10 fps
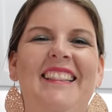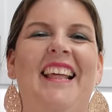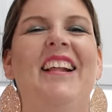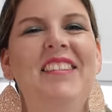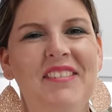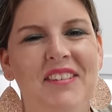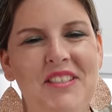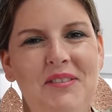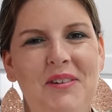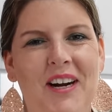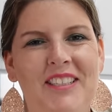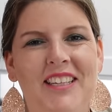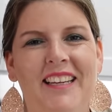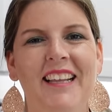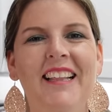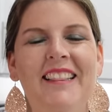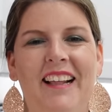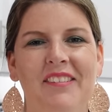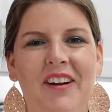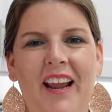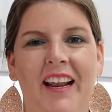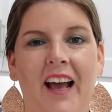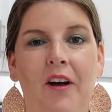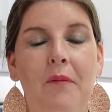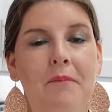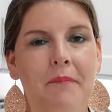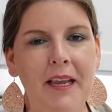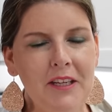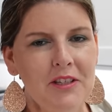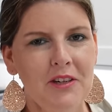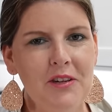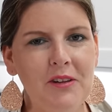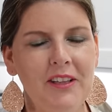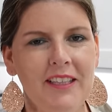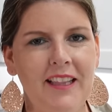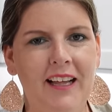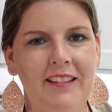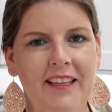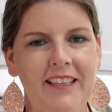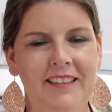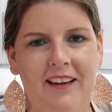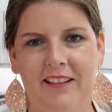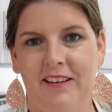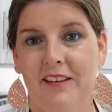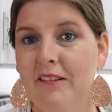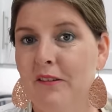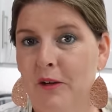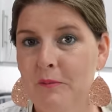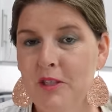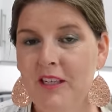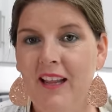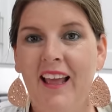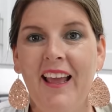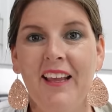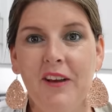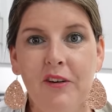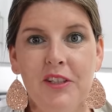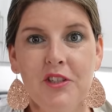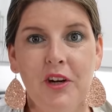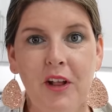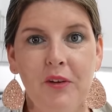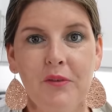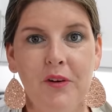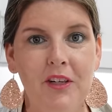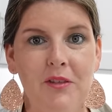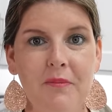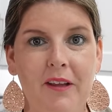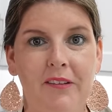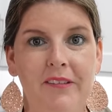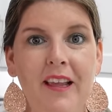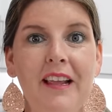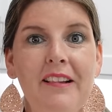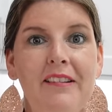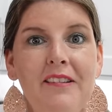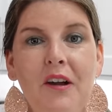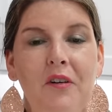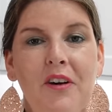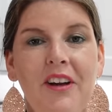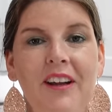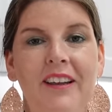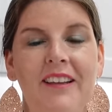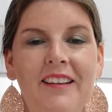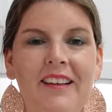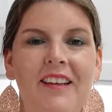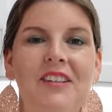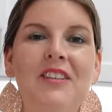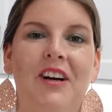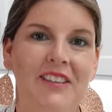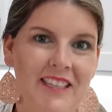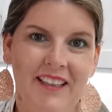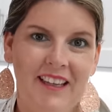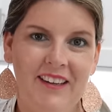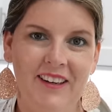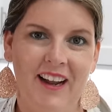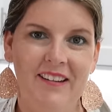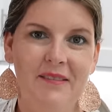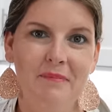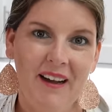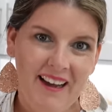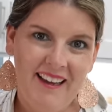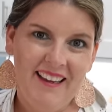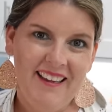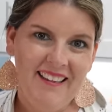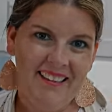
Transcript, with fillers: Thanks so much for watching. Thanks for hanging out. Make sure you click that link down in the description and go get your HelloFresh meals. It's so good. Talk to you later, guys. Bye.